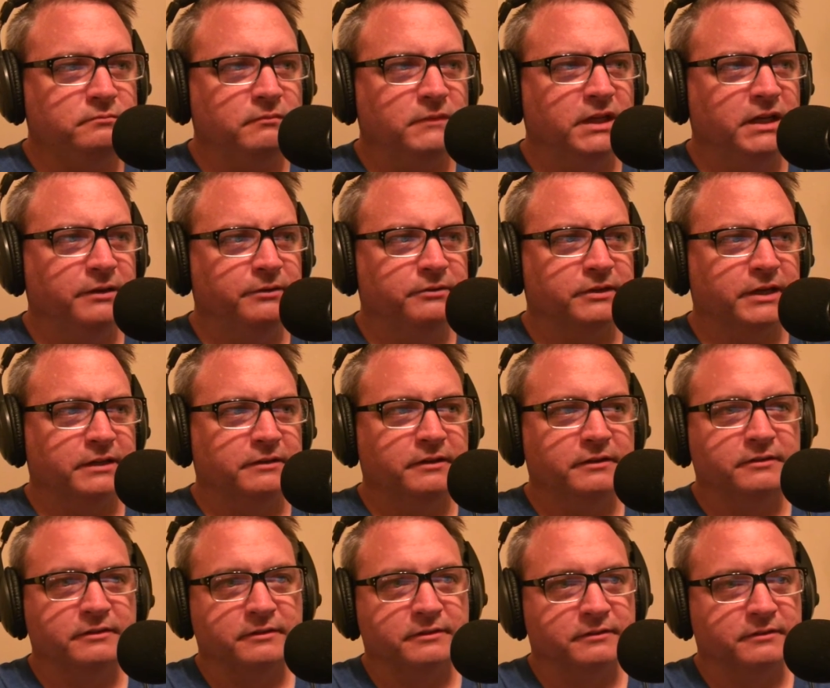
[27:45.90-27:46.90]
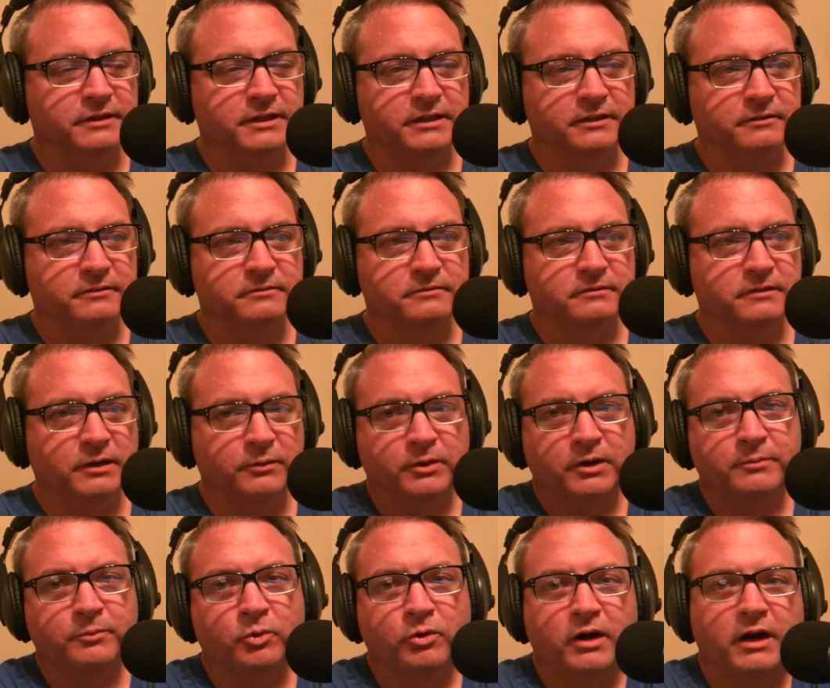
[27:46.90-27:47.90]
he was like, listen, I
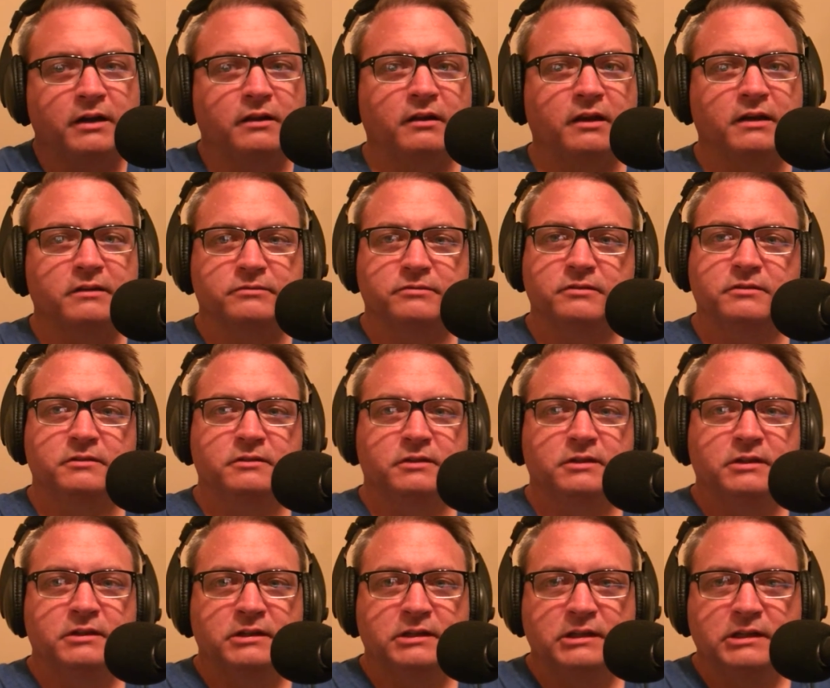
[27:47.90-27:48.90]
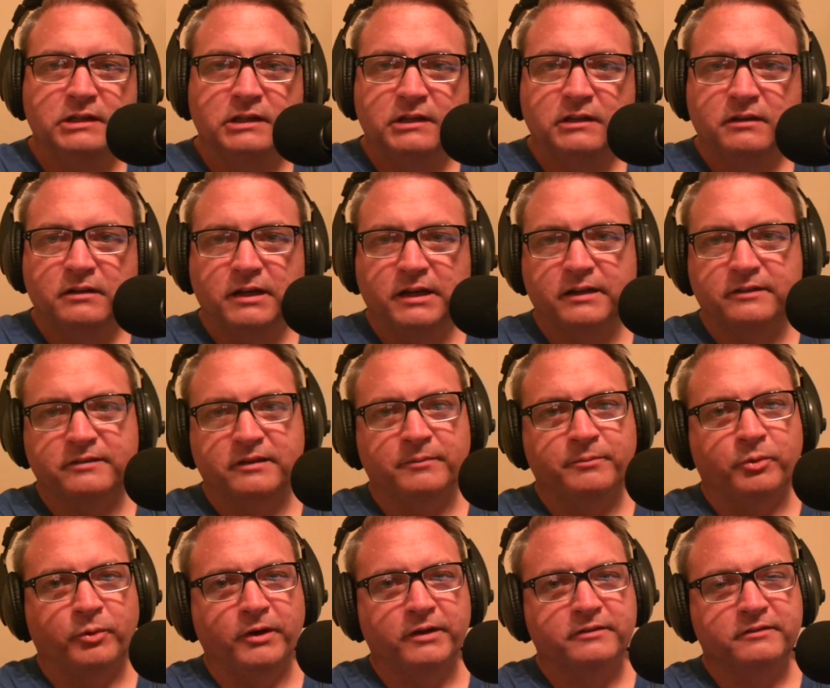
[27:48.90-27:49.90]
wanted more out of life. And at some
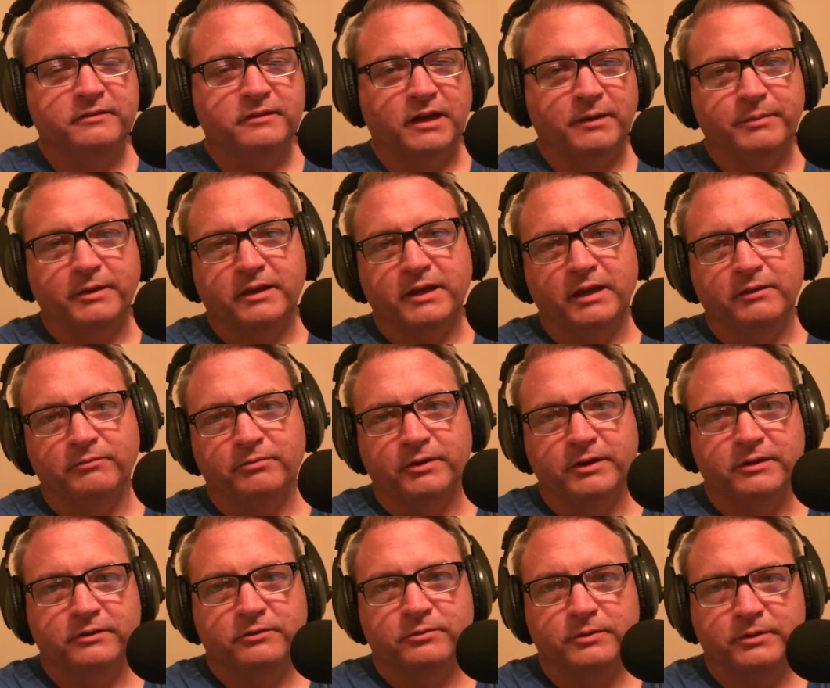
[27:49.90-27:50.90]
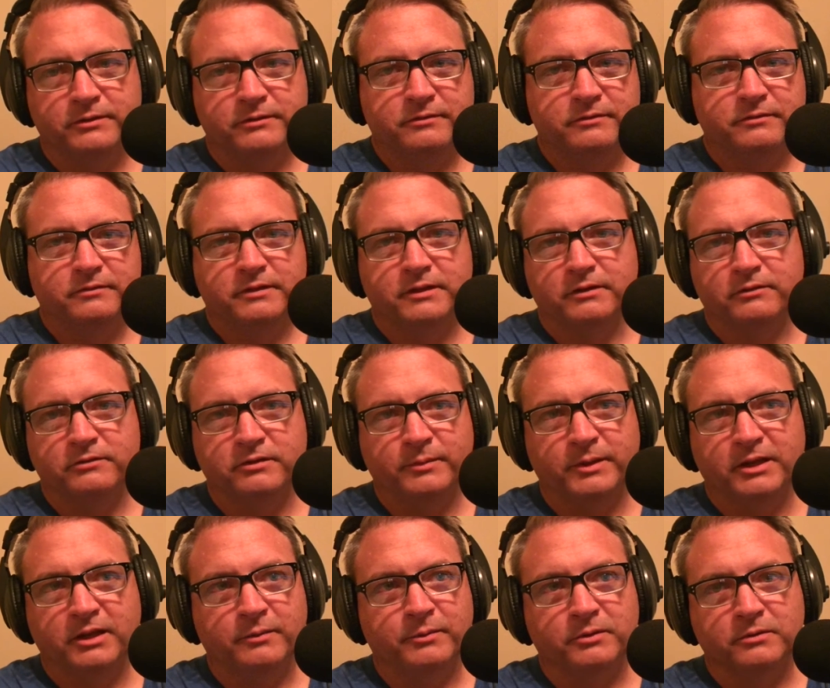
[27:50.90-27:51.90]
point, I became friends with, Jimmy
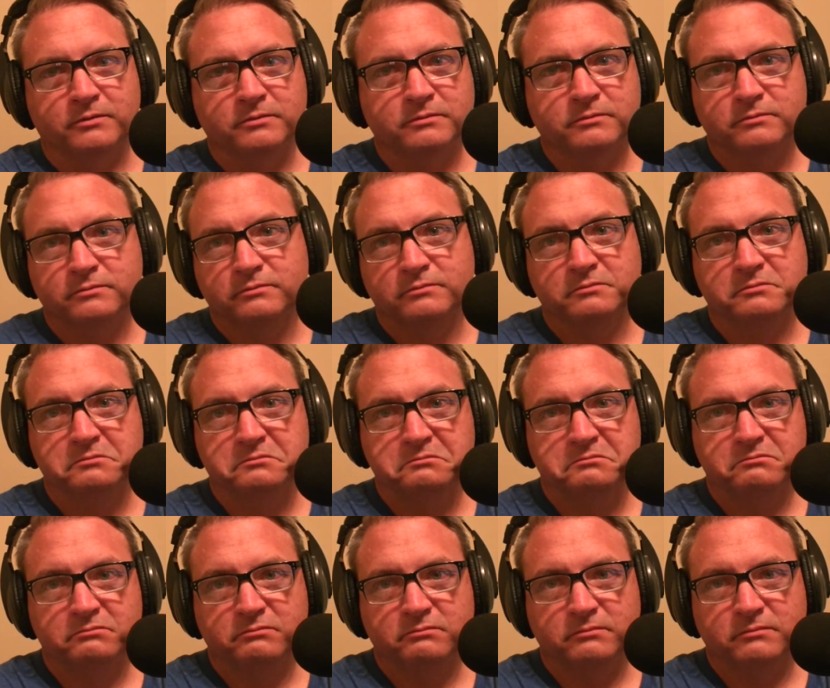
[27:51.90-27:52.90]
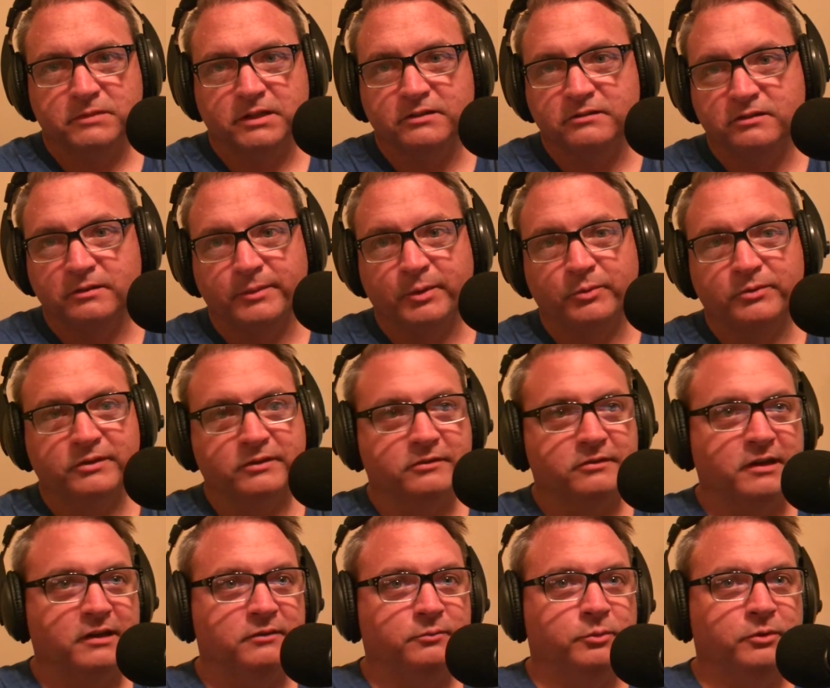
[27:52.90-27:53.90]
Kimmel. And Jimmy was
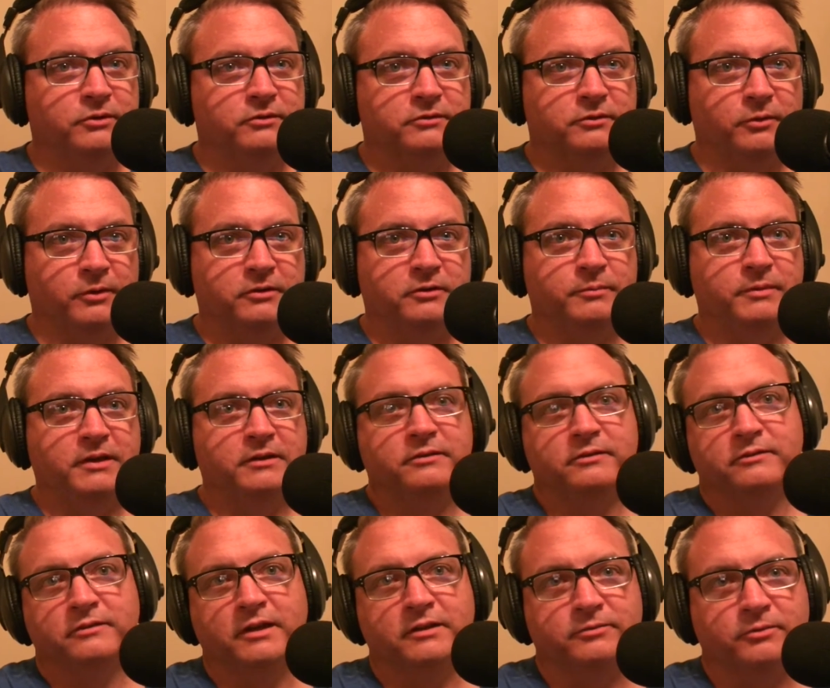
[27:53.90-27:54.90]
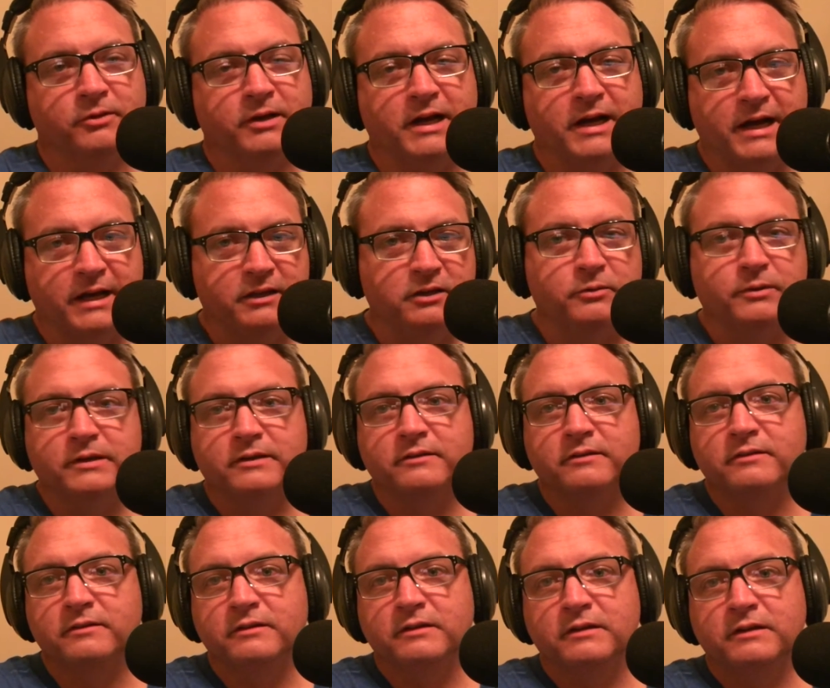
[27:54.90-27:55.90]
going to be a successful guy. I knew it.
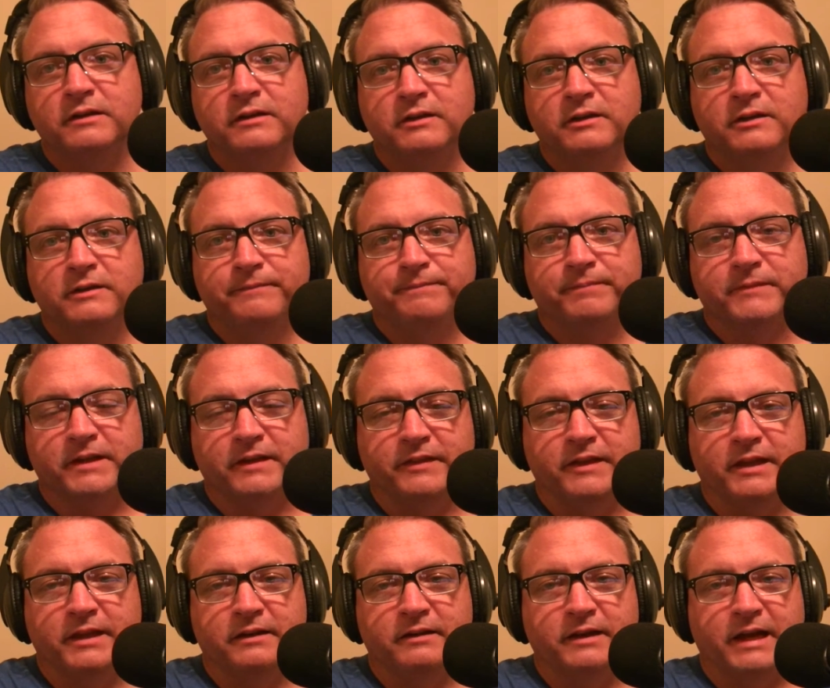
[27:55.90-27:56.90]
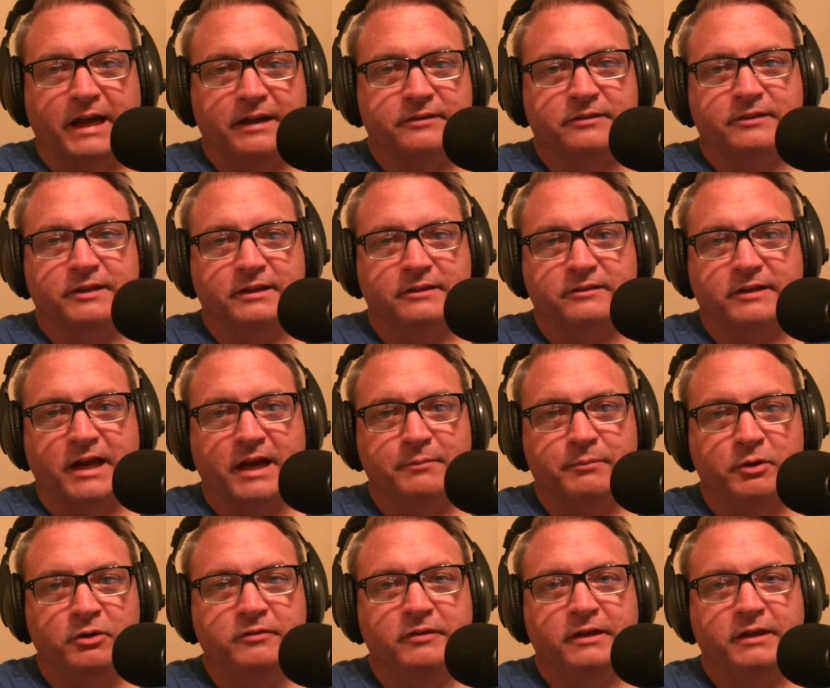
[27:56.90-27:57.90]
And then as things got
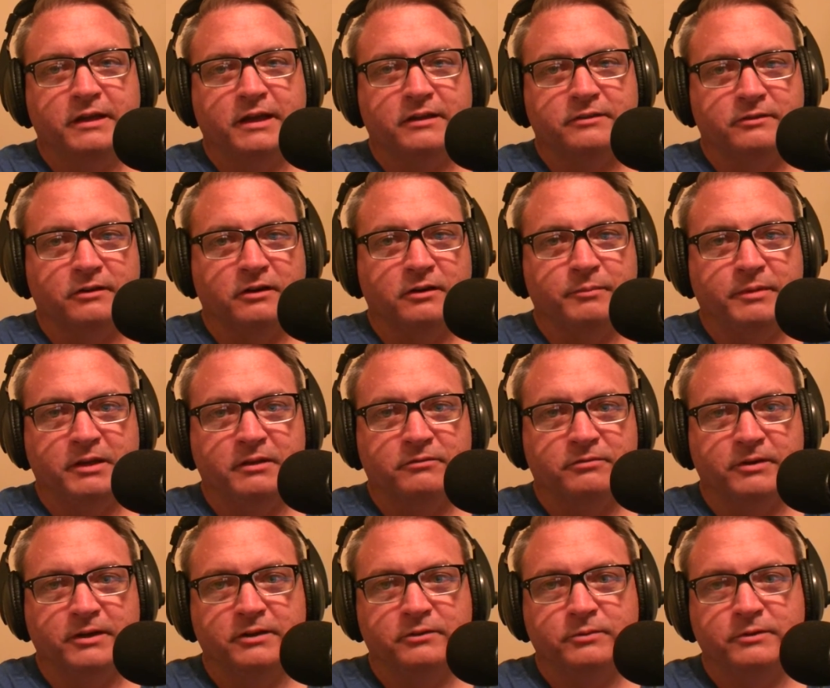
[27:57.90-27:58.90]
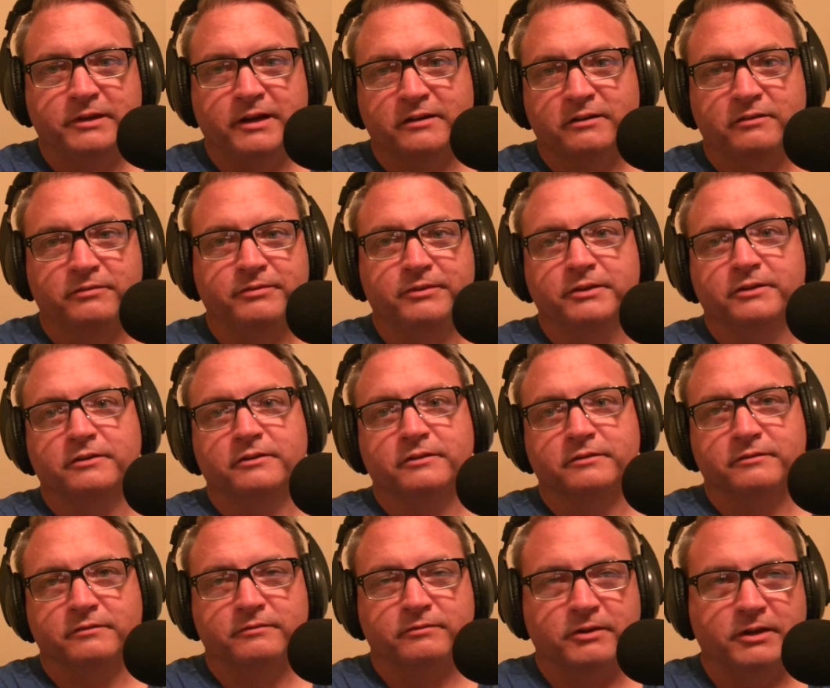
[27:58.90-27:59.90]
moving, I started being friends with Dr. Phil and
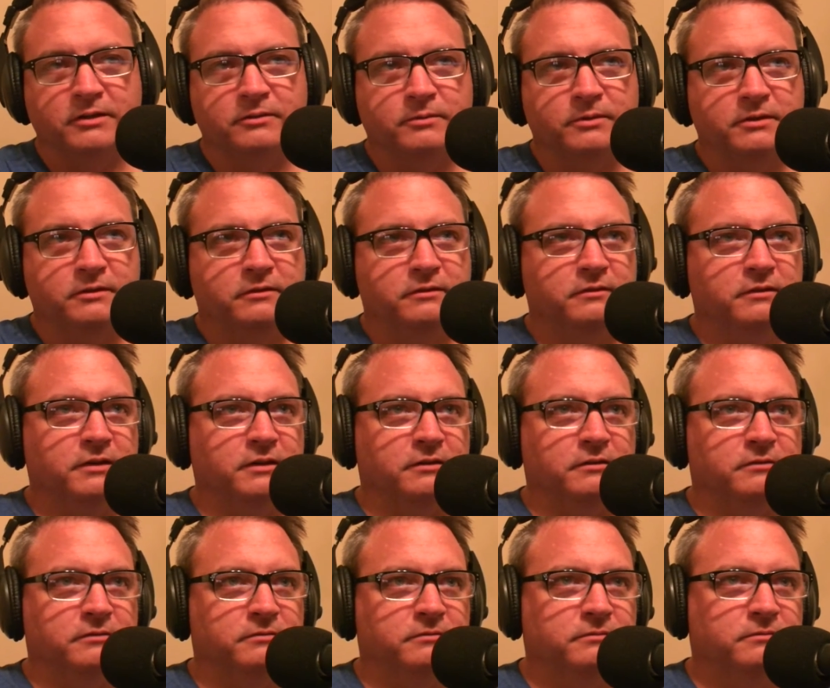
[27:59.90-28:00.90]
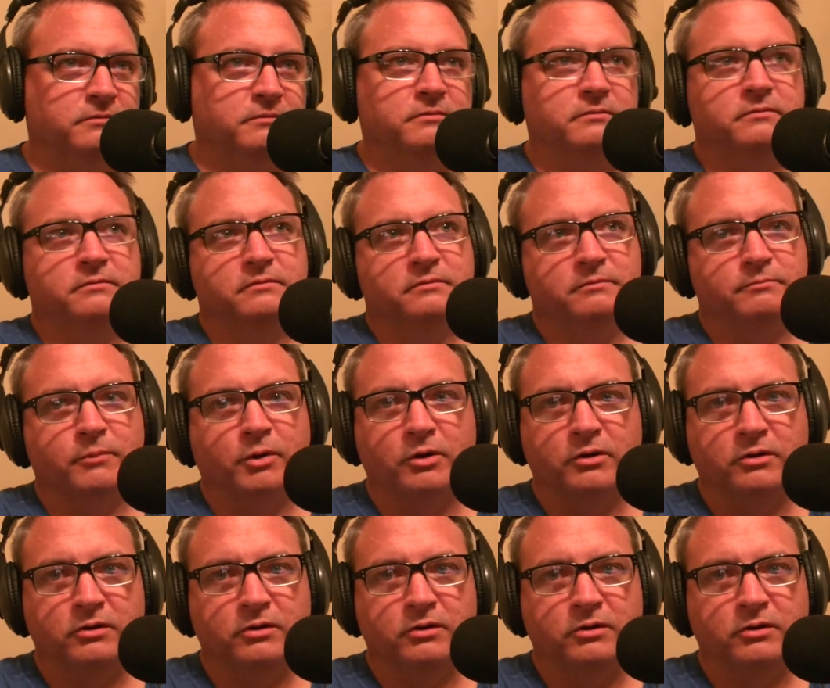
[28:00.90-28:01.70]
friends with, Mark